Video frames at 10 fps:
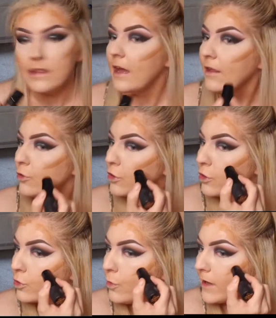that I
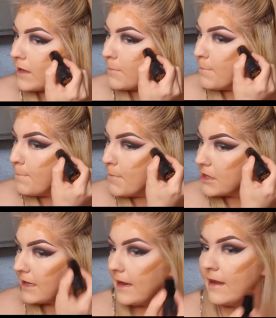look quite
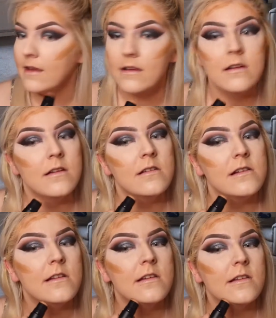muddy
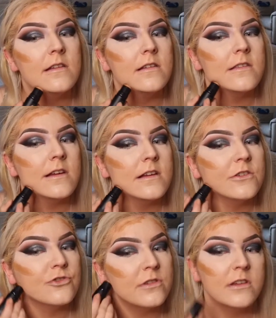and
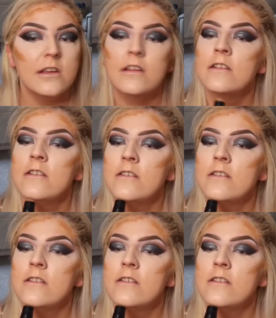that is really